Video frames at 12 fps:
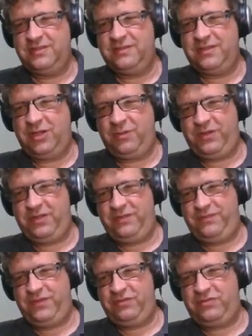Hopefully in a
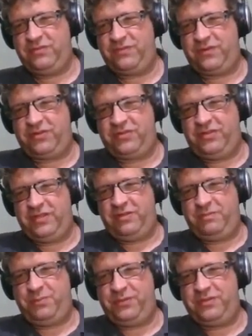future version, they'll
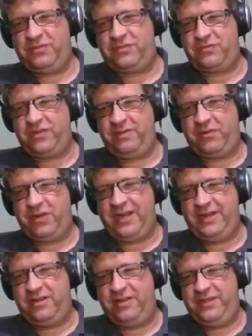put the stream
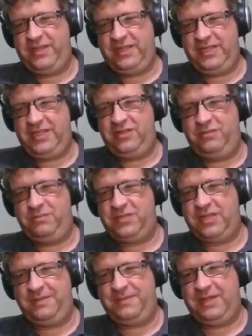right on the enum
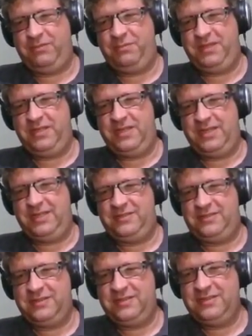type. That would be nice.